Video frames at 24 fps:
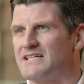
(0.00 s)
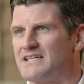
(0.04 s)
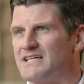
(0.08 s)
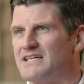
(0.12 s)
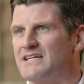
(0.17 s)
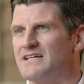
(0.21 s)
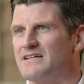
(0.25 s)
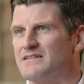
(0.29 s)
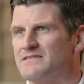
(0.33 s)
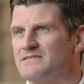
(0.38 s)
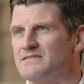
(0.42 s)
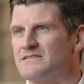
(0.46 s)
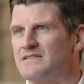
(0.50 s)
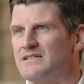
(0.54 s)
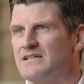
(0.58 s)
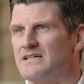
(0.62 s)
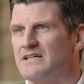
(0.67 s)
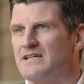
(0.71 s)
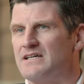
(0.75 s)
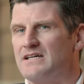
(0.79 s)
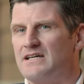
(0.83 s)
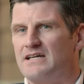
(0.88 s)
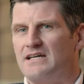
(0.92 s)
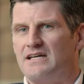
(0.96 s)
again.
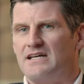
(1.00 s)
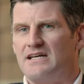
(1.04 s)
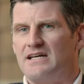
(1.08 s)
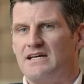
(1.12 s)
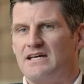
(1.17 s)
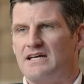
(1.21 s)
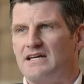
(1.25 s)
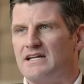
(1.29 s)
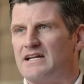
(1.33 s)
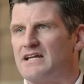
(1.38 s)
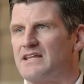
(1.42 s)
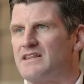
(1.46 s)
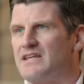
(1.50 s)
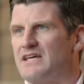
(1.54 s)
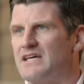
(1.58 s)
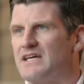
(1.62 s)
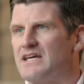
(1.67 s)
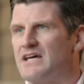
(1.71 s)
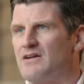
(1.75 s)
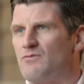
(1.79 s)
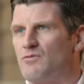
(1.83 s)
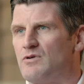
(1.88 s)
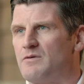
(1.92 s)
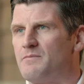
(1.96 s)
And I think
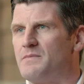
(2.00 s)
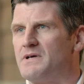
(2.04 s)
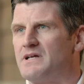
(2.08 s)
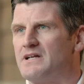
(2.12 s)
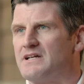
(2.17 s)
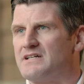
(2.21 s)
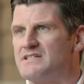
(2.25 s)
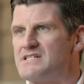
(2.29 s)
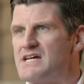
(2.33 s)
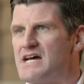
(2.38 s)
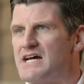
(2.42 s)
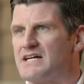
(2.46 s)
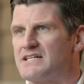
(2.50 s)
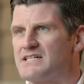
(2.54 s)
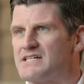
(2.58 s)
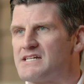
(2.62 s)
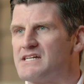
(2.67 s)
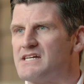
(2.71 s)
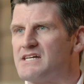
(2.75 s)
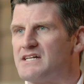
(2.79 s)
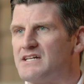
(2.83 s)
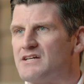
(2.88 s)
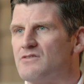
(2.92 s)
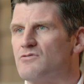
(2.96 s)
had we been attacked
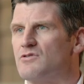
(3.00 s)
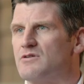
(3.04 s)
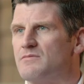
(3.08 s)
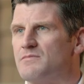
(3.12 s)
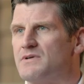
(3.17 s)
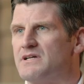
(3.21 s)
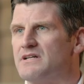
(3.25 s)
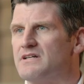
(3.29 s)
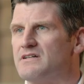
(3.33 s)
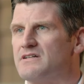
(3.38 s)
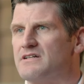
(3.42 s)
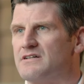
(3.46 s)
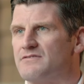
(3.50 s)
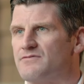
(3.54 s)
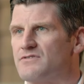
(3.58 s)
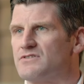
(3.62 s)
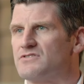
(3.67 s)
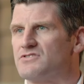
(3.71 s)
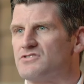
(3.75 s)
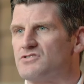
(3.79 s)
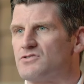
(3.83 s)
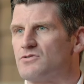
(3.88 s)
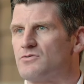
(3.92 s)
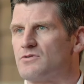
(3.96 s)
again, it would have been a
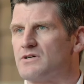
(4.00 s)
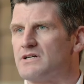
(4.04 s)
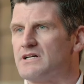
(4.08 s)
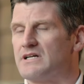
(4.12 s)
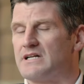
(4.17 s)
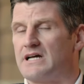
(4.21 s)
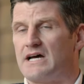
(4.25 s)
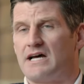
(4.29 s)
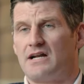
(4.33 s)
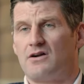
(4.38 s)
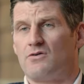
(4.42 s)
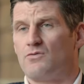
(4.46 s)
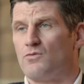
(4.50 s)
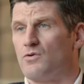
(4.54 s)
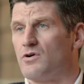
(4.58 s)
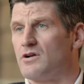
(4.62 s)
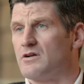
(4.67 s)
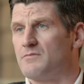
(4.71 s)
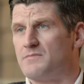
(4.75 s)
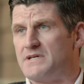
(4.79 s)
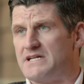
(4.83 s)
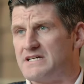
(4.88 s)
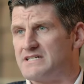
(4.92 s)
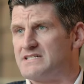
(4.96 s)
different story, and I don't want
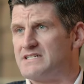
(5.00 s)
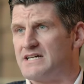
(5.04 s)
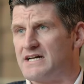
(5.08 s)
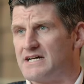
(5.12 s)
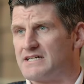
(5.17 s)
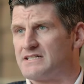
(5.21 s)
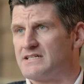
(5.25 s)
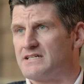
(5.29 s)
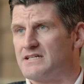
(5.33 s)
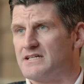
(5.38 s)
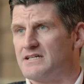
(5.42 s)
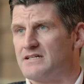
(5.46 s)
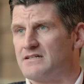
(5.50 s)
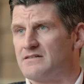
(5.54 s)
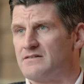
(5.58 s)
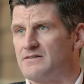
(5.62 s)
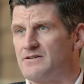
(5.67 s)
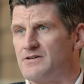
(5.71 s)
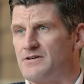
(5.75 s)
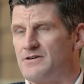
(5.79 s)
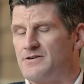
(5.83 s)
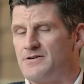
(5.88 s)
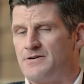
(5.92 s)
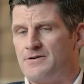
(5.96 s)
to be attacked again.
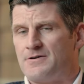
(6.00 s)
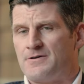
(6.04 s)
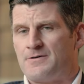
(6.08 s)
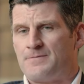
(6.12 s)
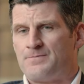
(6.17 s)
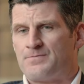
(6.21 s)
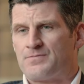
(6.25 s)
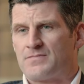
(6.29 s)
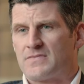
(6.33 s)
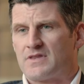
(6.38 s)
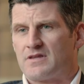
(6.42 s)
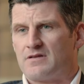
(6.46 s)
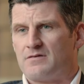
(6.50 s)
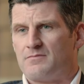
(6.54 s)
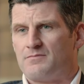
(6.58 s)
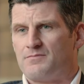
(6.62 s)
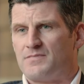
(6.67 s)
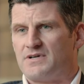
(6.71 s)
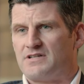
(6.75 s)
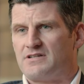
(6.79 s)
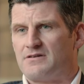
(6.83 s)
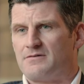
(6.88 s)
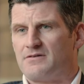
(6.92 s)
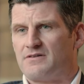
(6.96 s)

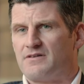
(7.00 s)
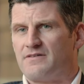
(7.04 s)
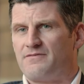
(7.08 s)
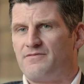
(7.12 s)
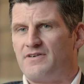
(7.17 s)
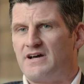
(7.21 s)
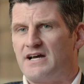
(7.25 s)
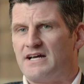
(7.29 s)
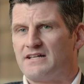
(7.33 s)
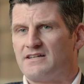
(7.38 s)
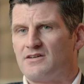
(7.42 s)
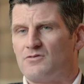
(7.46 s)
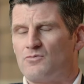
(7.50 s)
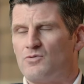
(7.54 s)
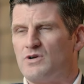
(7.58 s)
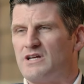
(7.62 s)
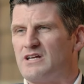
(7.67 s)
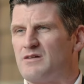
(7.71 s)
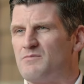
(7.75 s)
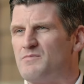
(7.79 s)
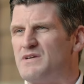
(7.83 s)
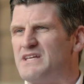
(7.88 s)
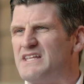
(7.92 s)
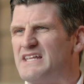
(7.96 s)
But the fact that we
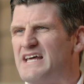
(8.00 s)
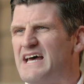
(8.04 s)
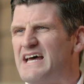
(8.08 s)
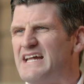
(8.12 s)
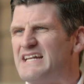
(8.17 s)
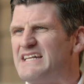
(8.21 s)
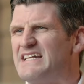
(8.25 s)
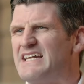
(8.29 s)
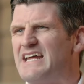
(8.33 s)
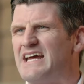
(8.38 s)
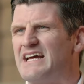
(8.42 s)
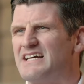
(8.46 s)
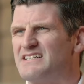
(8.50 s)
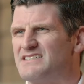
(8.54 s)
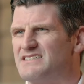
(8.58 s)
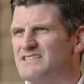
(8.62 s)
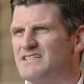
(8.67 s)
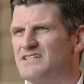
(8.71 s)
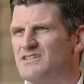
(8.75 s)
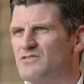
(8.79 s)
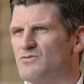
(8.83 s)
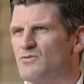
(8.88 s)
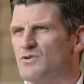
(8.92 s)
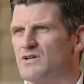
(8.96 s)
can be that
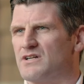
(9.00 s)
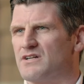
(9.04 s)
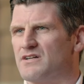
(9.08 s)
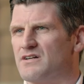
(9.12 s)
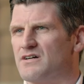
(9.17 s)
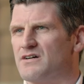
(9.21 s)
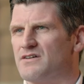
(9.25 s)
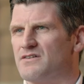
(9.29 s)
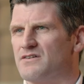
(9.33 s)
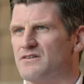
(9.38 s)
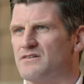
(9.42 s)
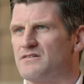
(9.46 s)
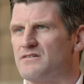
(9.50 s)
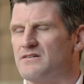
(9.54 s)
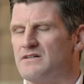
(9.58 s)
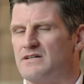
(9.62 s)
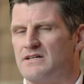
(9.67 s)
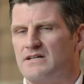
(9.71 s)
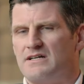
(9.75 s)
nasty to one another,